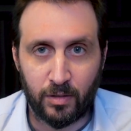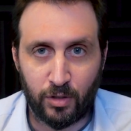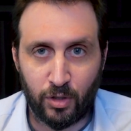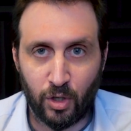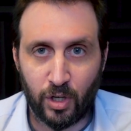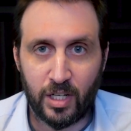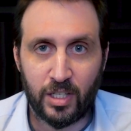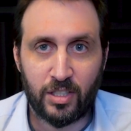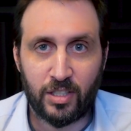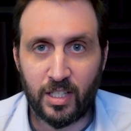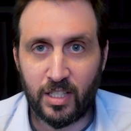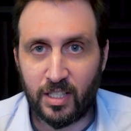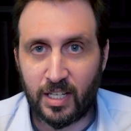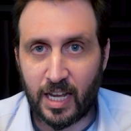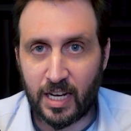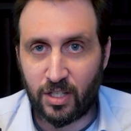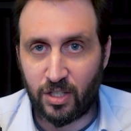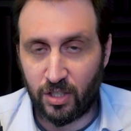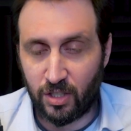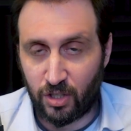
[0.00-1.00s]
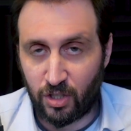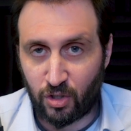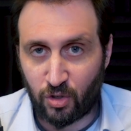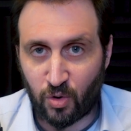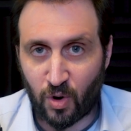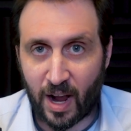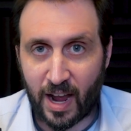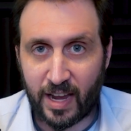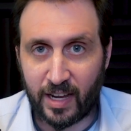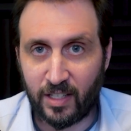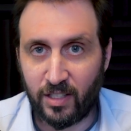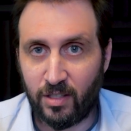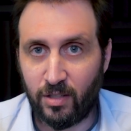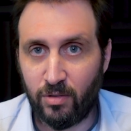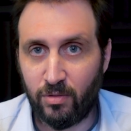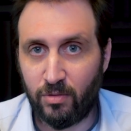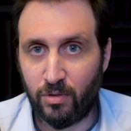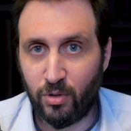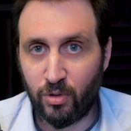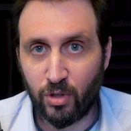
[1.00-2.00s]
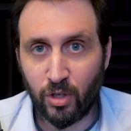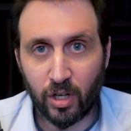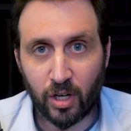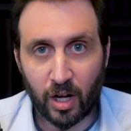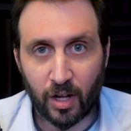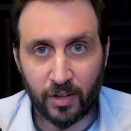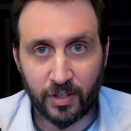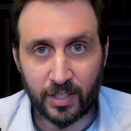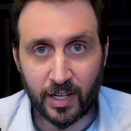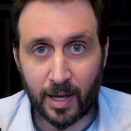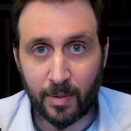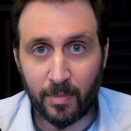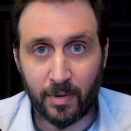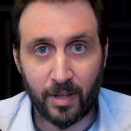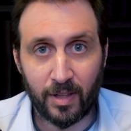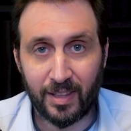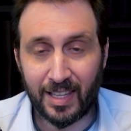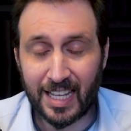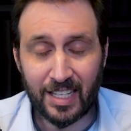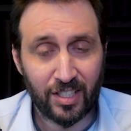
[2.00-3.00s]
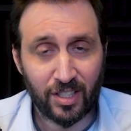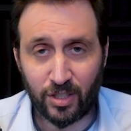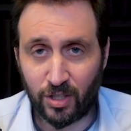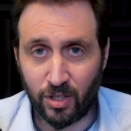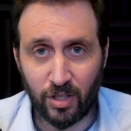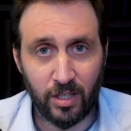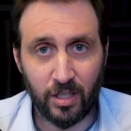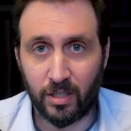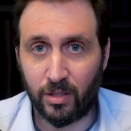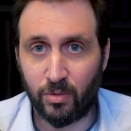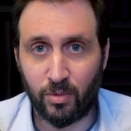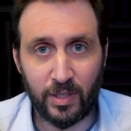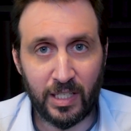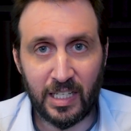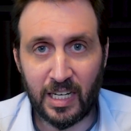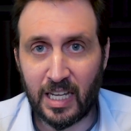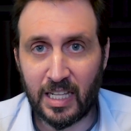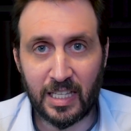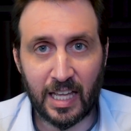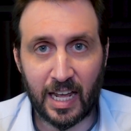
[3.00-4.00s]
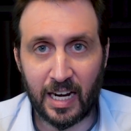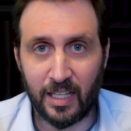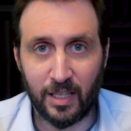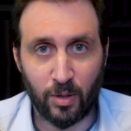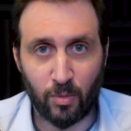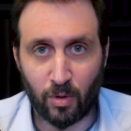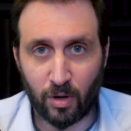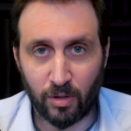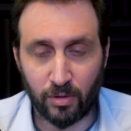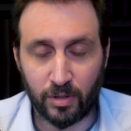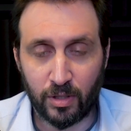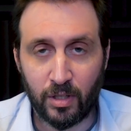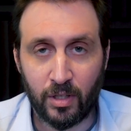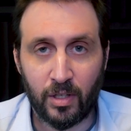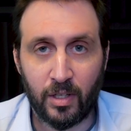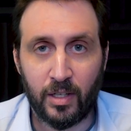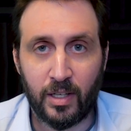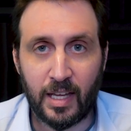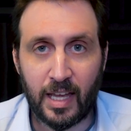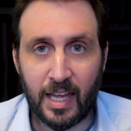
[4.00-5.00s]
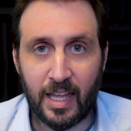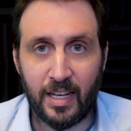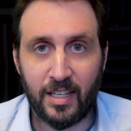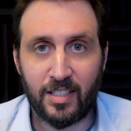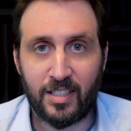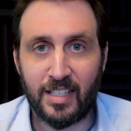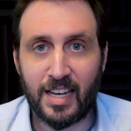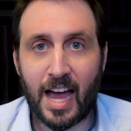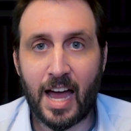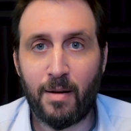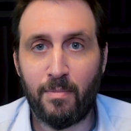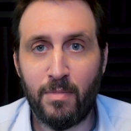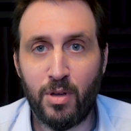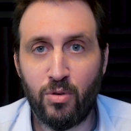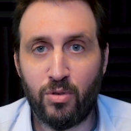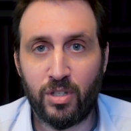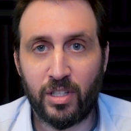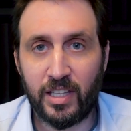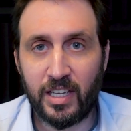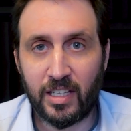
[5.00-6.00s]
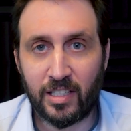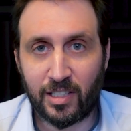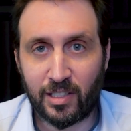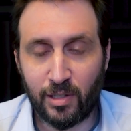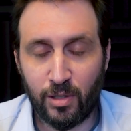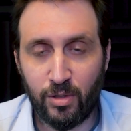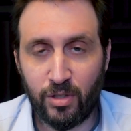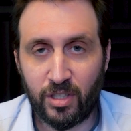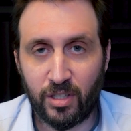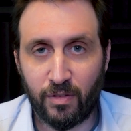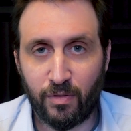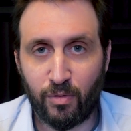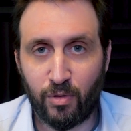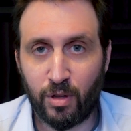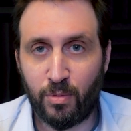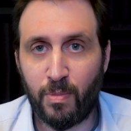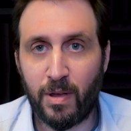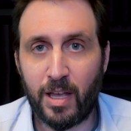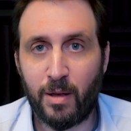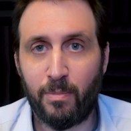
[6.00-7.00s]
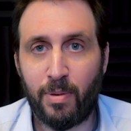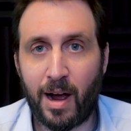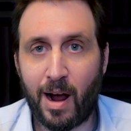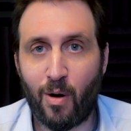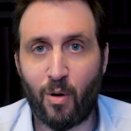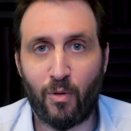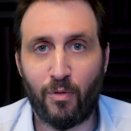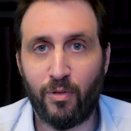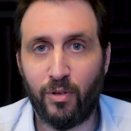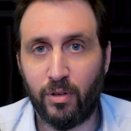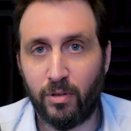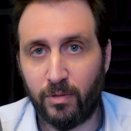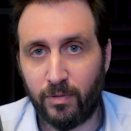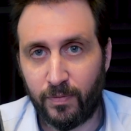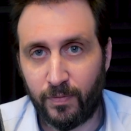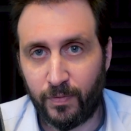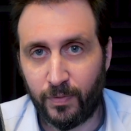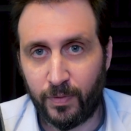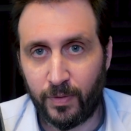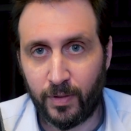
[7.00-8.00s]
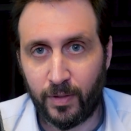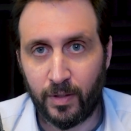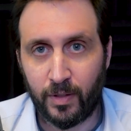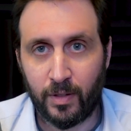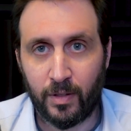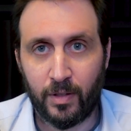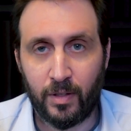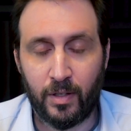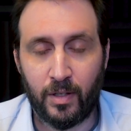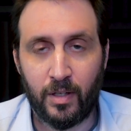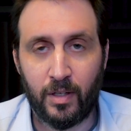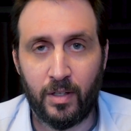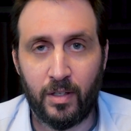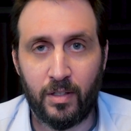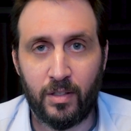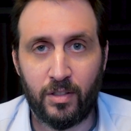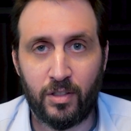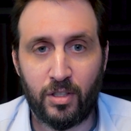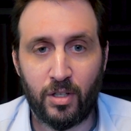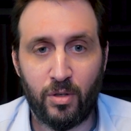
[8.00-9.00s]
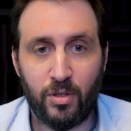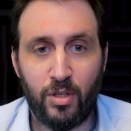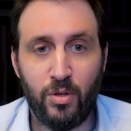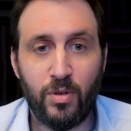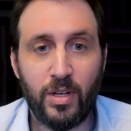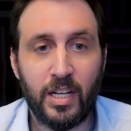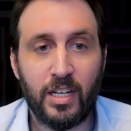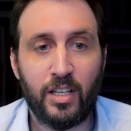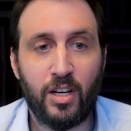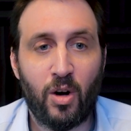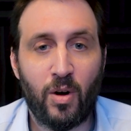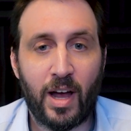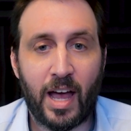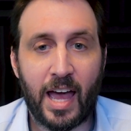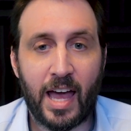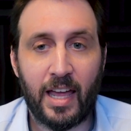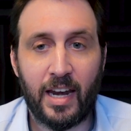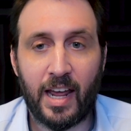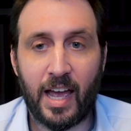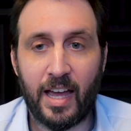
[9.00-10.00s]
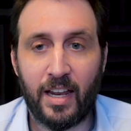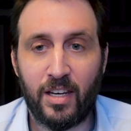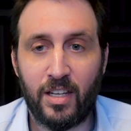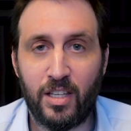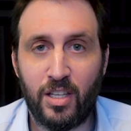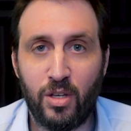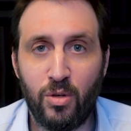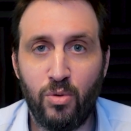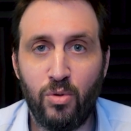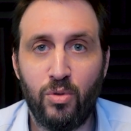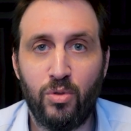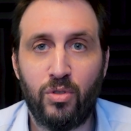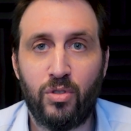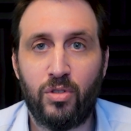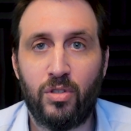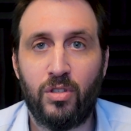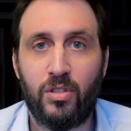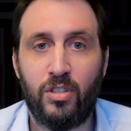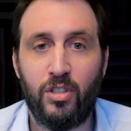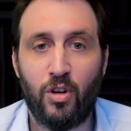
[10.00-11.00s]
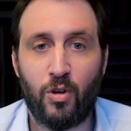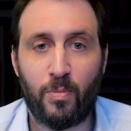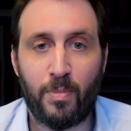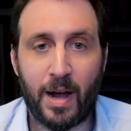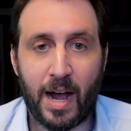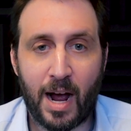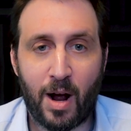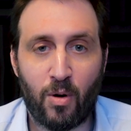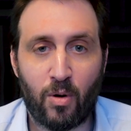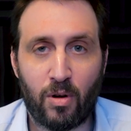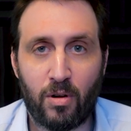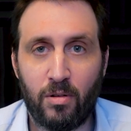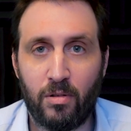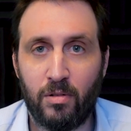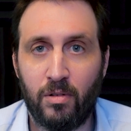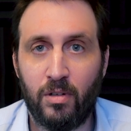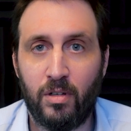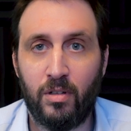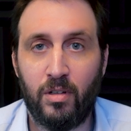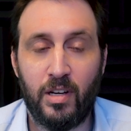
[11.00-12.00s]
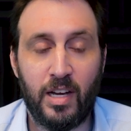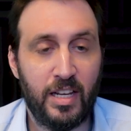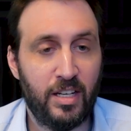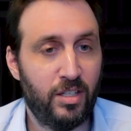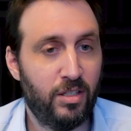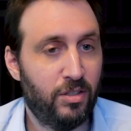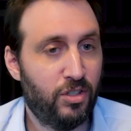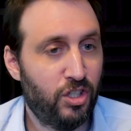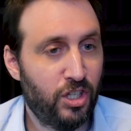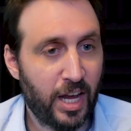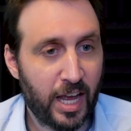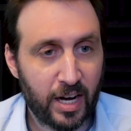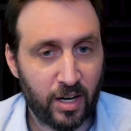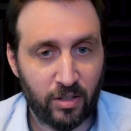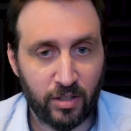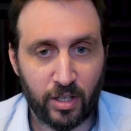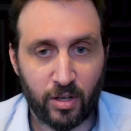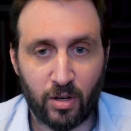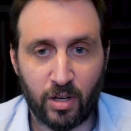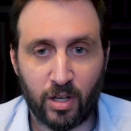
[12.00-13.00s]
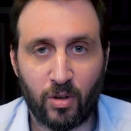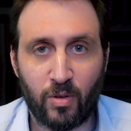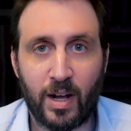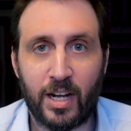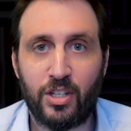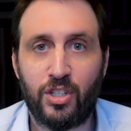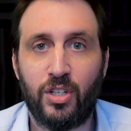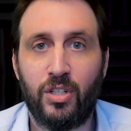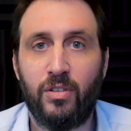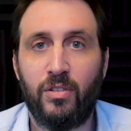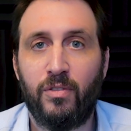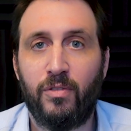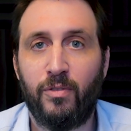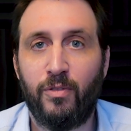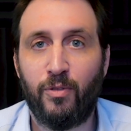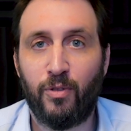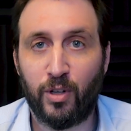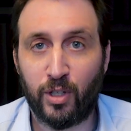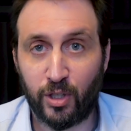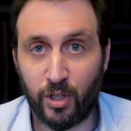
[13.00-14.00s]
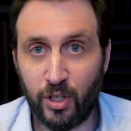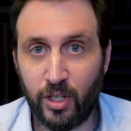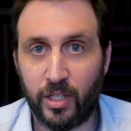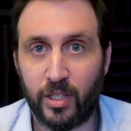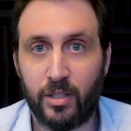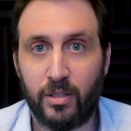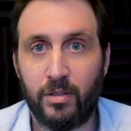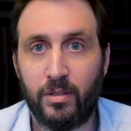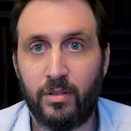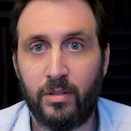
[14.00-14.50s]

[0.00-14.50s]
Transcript: Goodest intentions, trying to do good all the time, that's good. We need that in the world. It is not mutually exclusive with being powerful. So you can go ahead and use your power and channel your aggression for good.